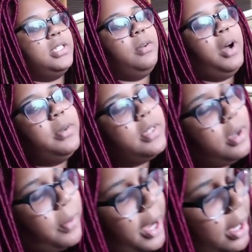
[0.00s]
Well,
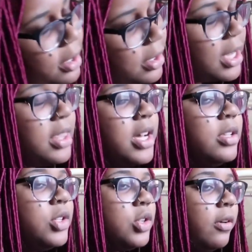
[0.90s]
so wait, it's
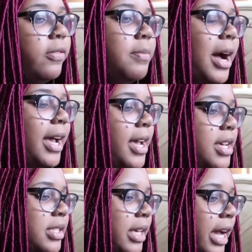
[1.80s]
another trophy my
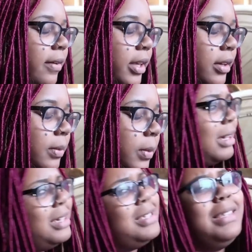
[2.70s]
hands carry though.
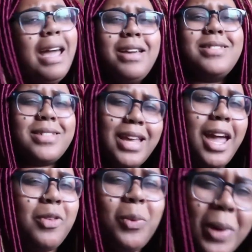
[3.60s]
Cause they
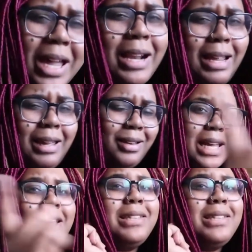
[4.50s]
stay winning.